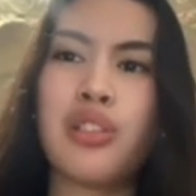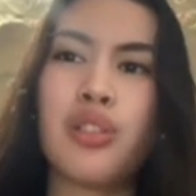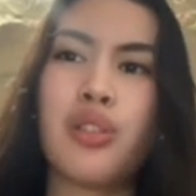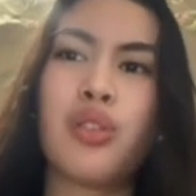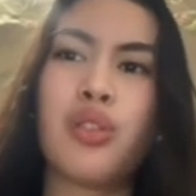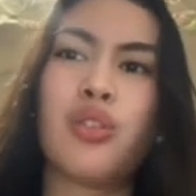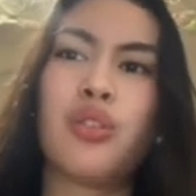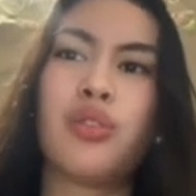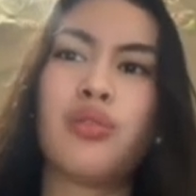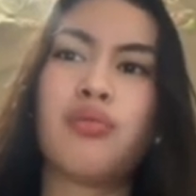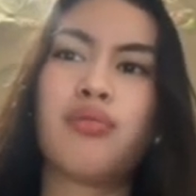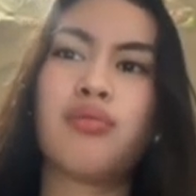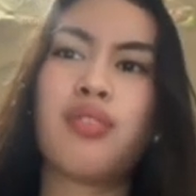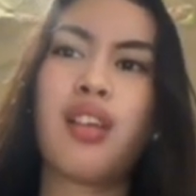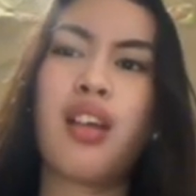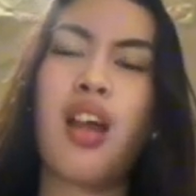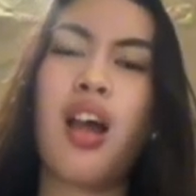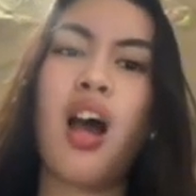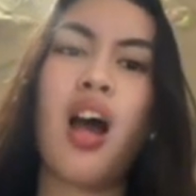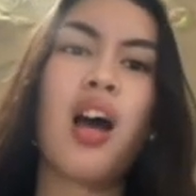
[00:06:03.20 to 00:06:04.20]
to
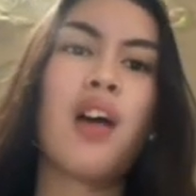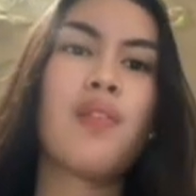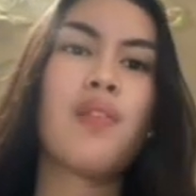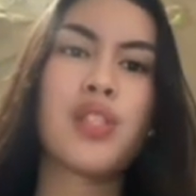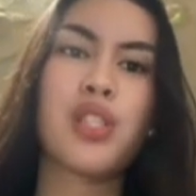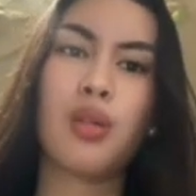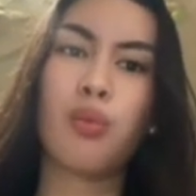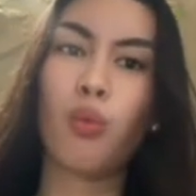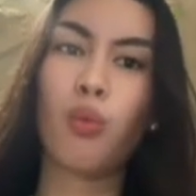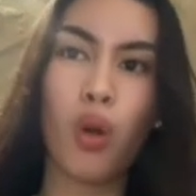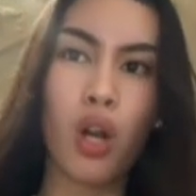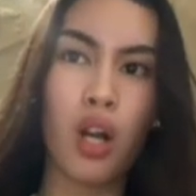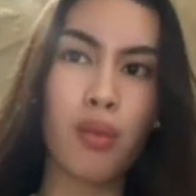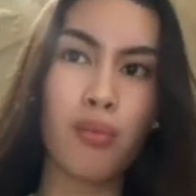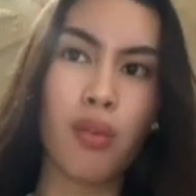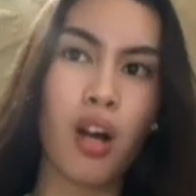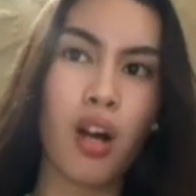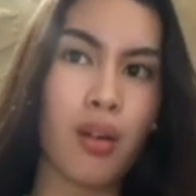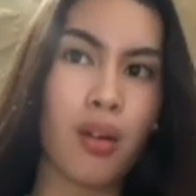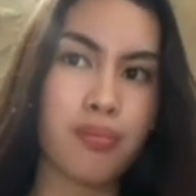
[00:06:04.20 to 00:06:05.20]
have some
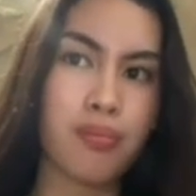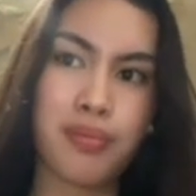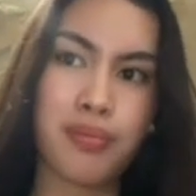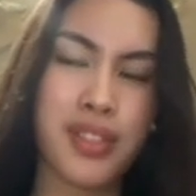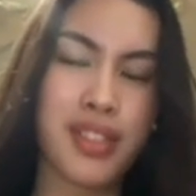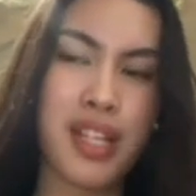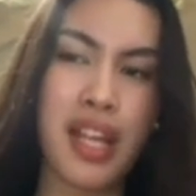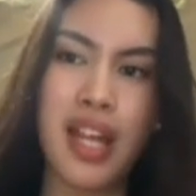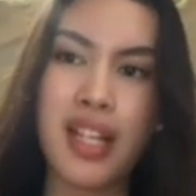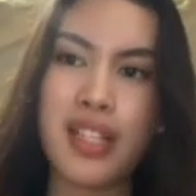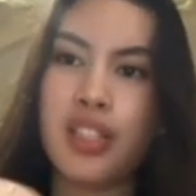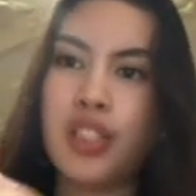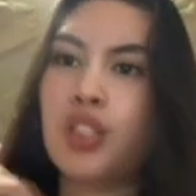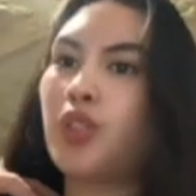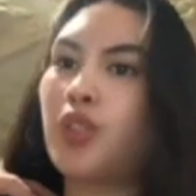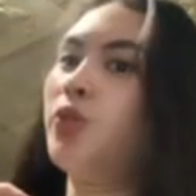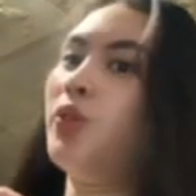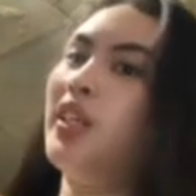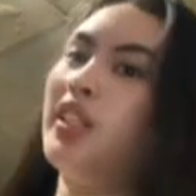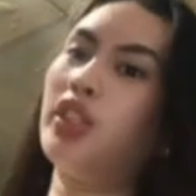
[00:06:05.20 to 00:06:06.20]
warm ups and
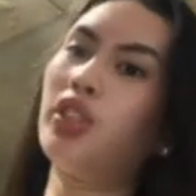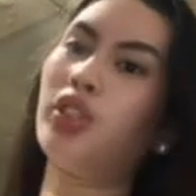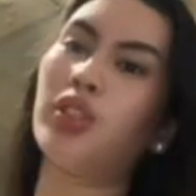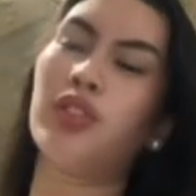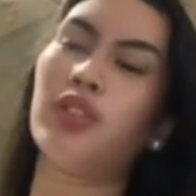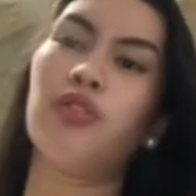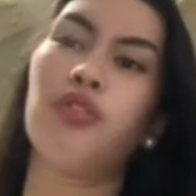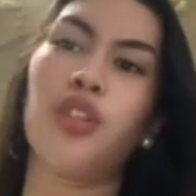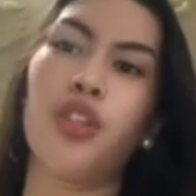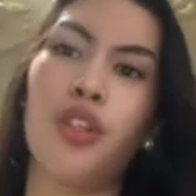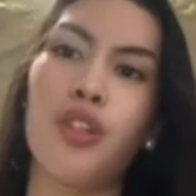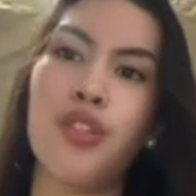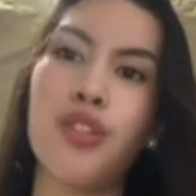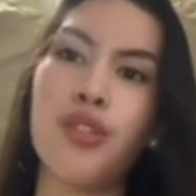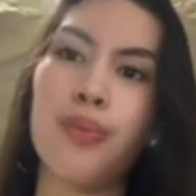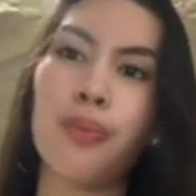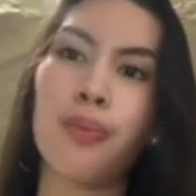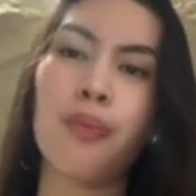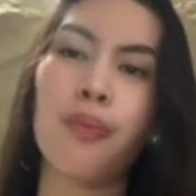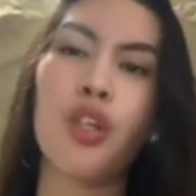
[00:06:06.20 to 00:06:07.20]
stretch
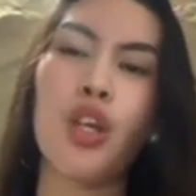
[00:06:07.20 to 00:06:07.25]
first.